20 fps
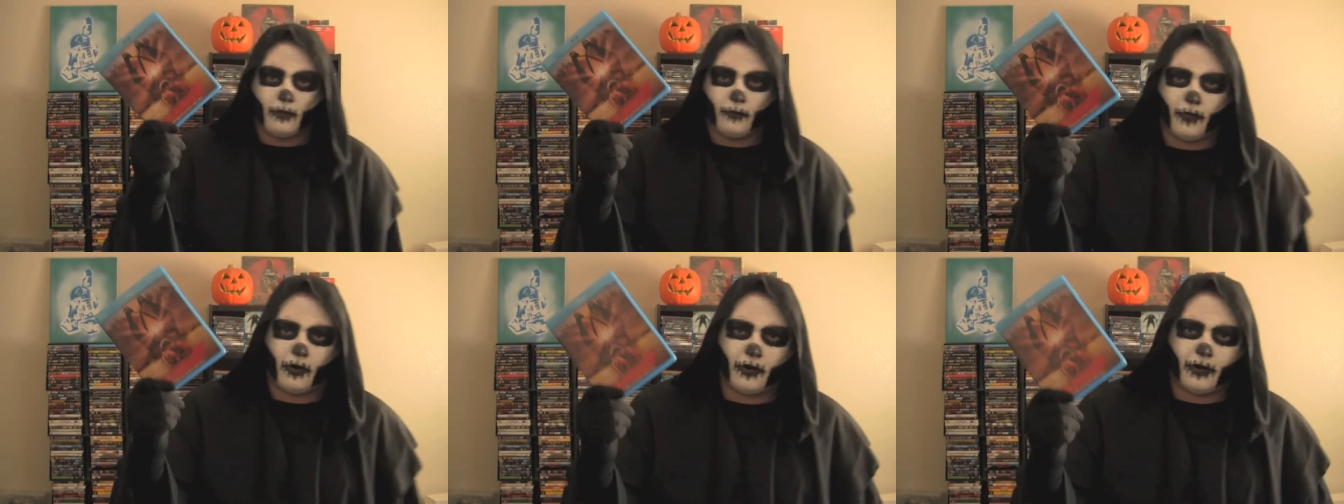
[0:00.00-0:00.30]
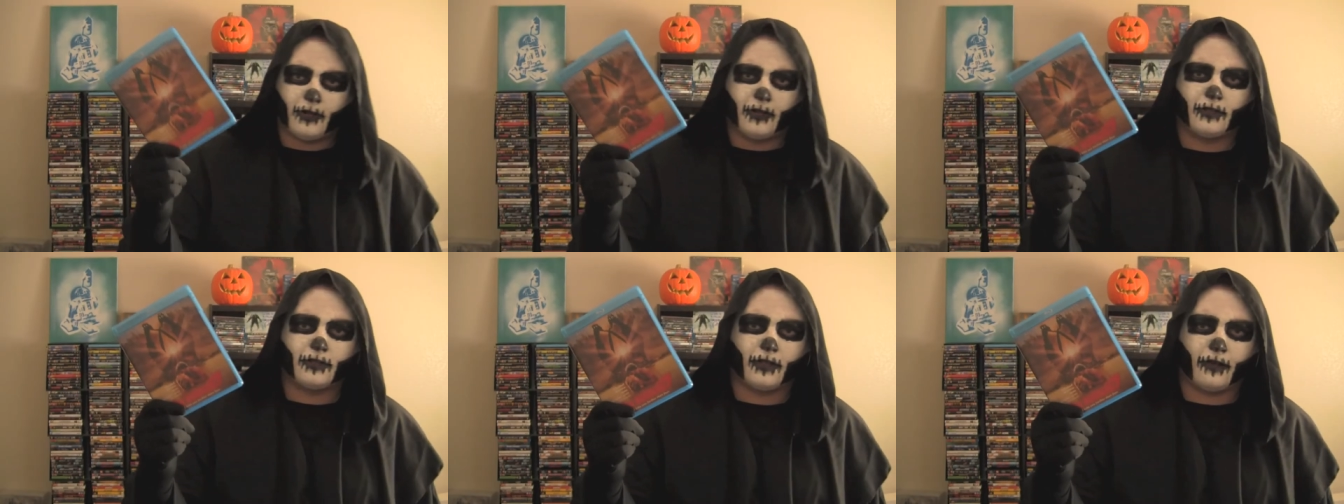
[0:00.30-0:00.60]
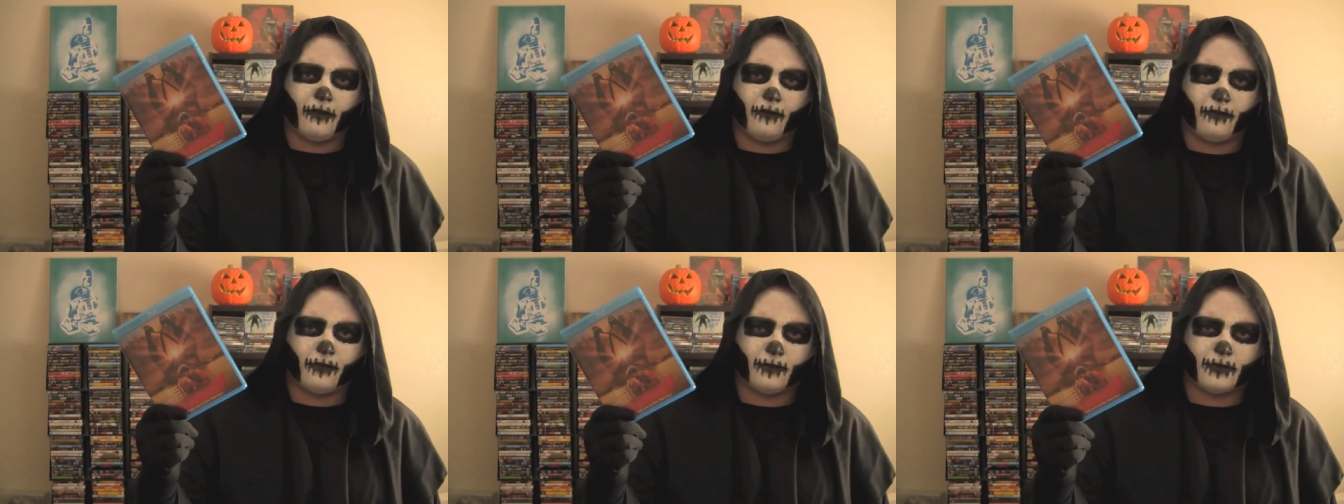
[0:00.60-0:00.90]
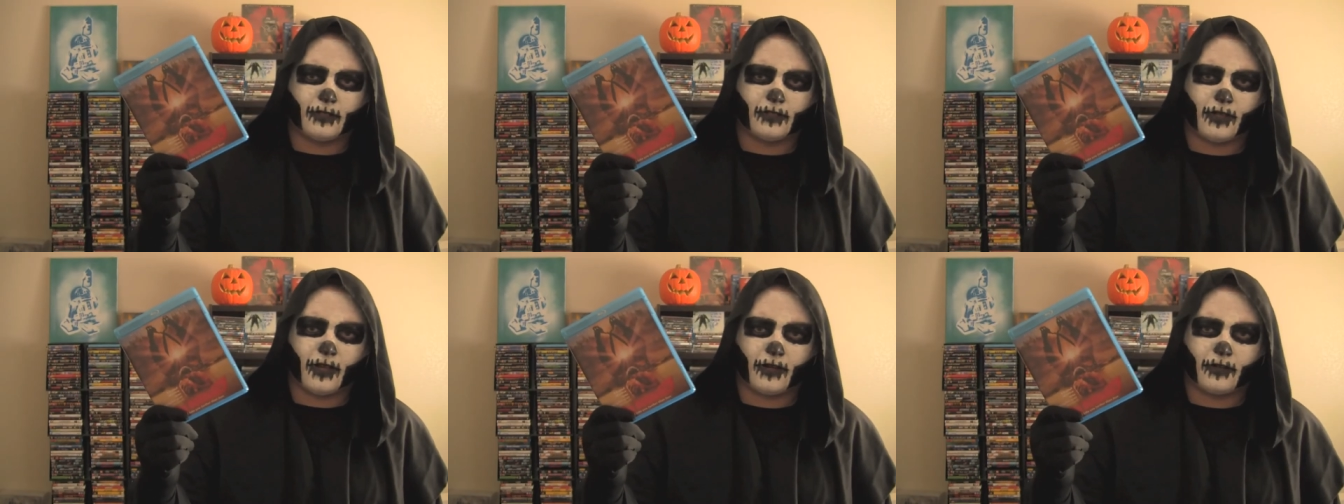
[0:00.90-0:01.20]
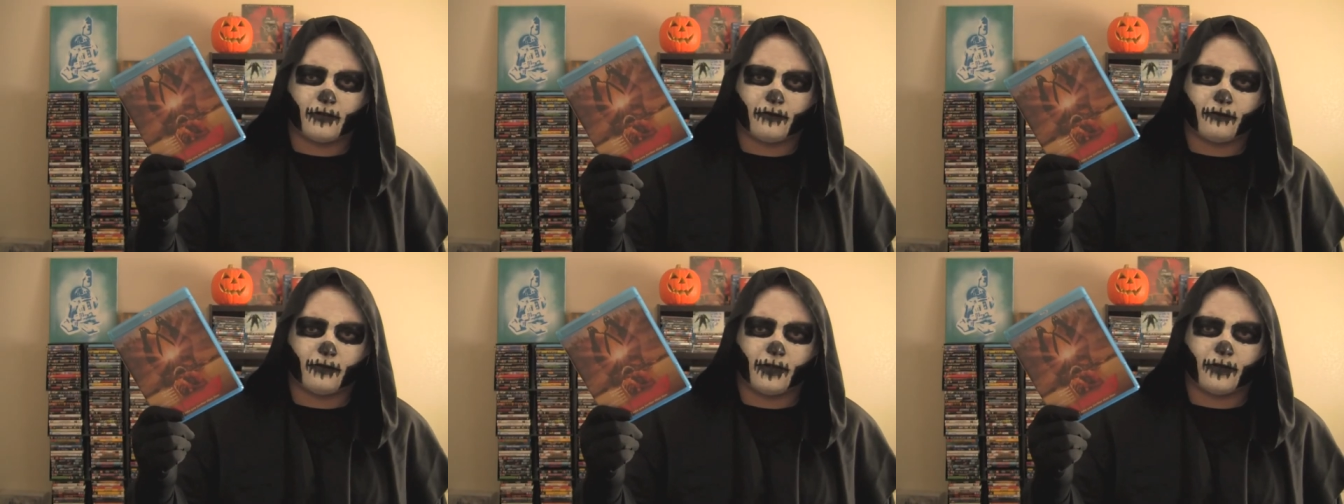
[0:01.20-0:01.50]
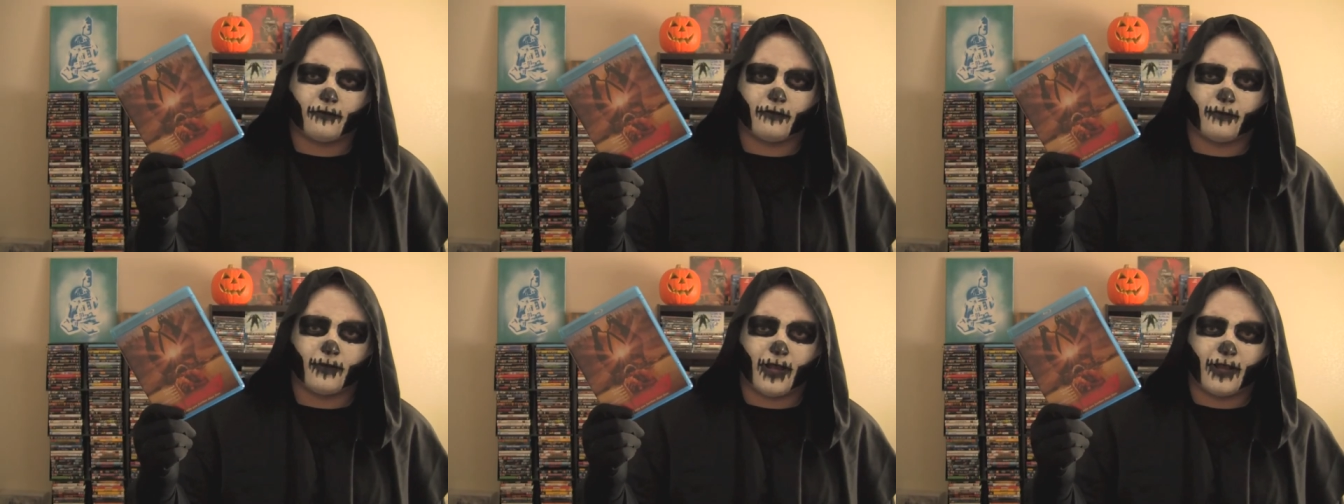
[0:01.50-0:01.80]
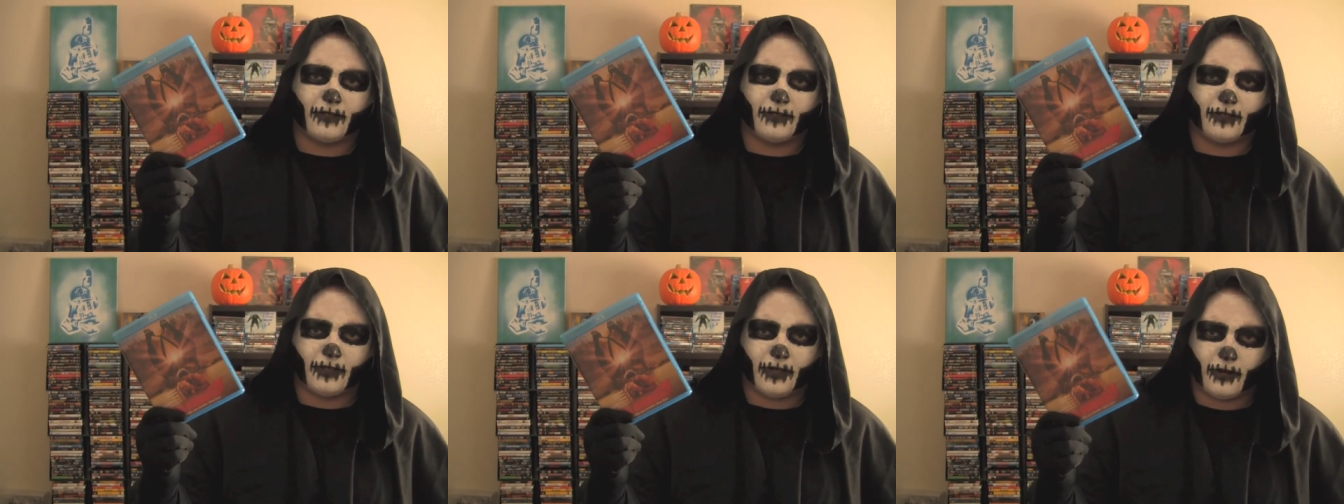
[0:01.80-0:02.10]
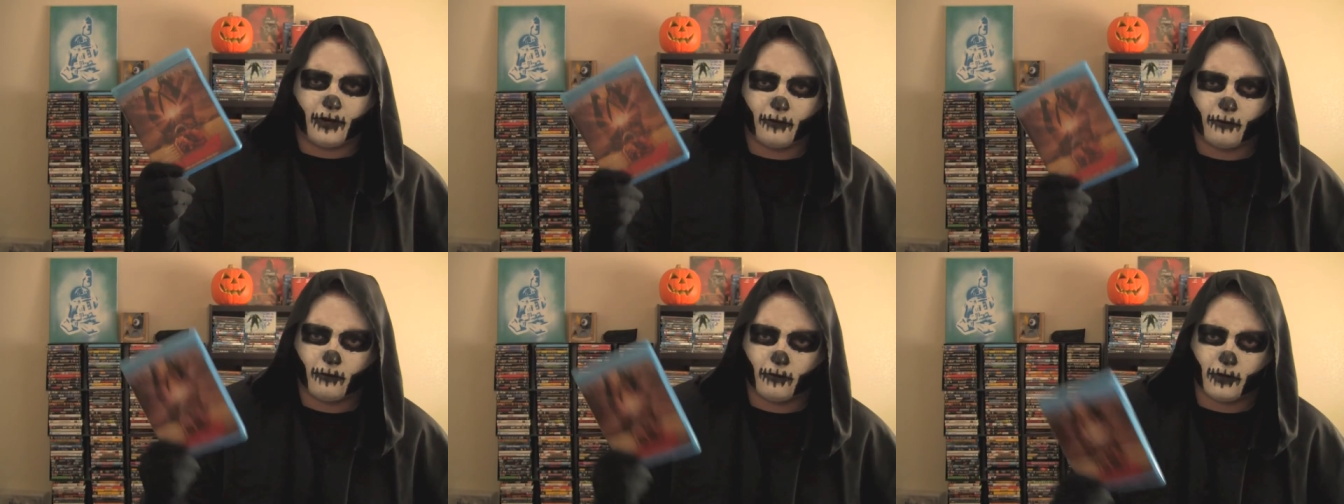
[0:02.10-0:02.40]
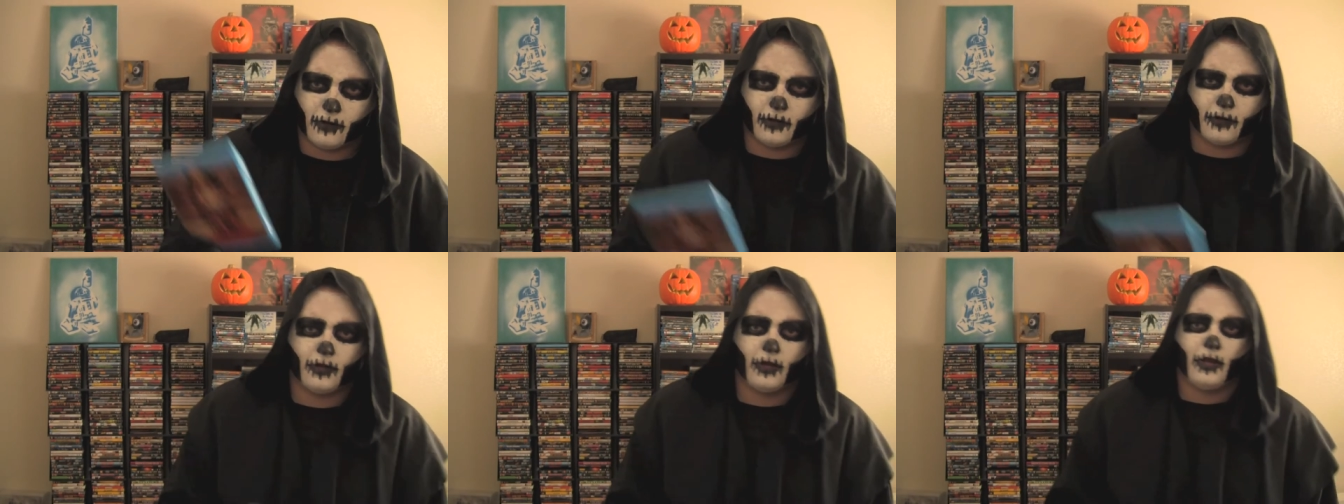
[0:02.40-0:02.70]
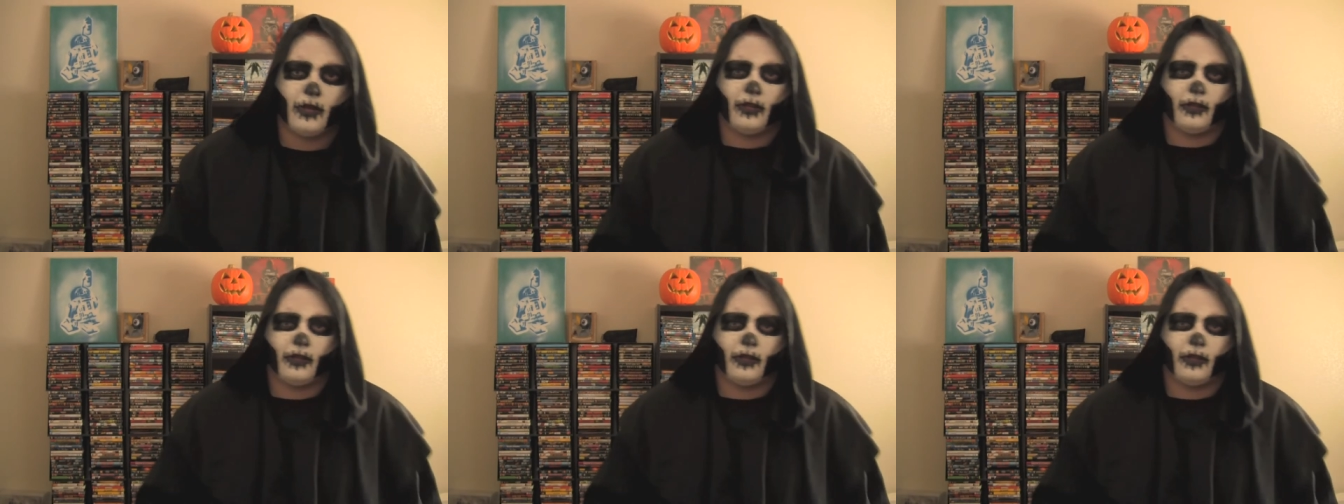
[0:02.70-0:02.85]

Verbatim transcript: Burning is the infamous slasher flick from 1981.